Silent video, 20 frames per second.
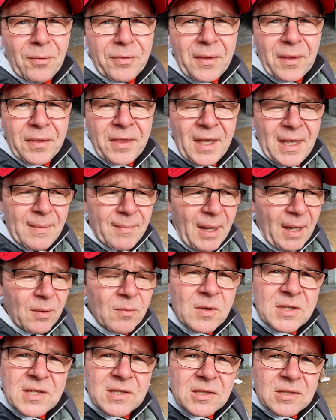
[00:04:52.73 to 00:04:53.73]
The
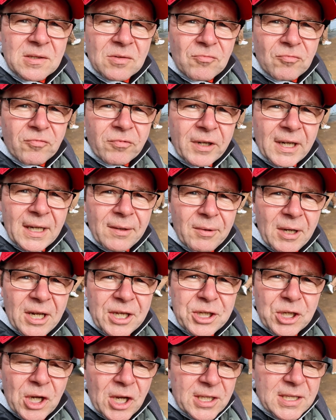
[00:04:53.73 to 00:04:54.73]
theming was really, really
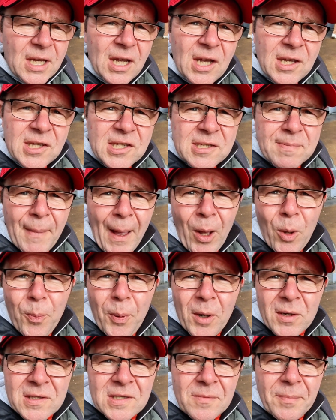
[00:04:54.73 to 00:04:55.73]
good. Smell
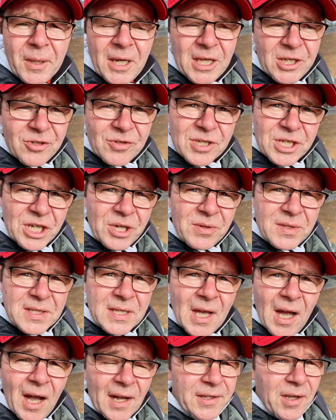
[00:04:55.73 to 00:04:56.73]
pods have been introduced.
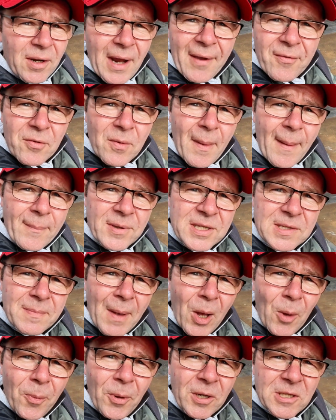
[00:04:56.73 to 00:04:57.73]
I don't ever remember
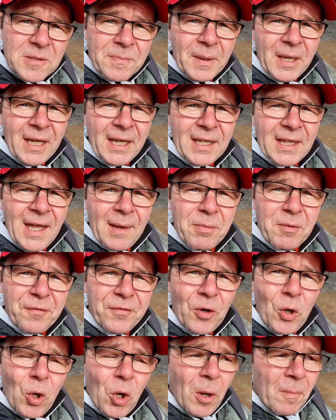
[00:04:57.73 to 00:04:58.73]
smell pods being in there
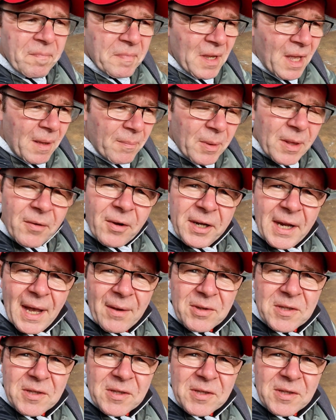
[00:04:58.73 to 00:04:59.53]
before, but there are now